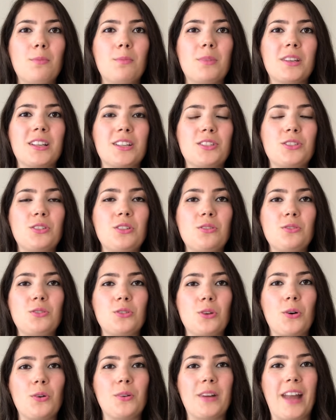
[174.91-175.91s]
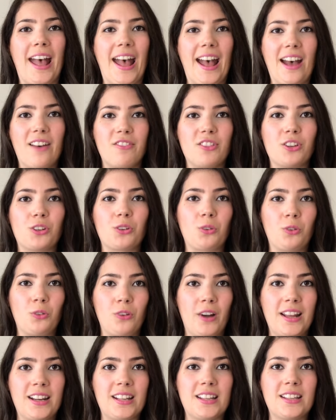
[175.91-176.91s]
because you don't have the
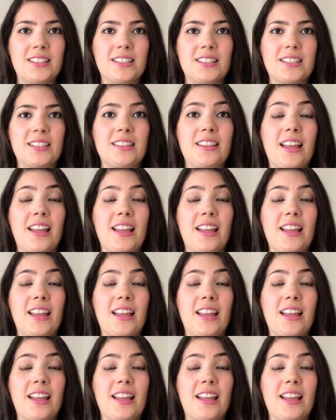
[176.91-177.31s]
credits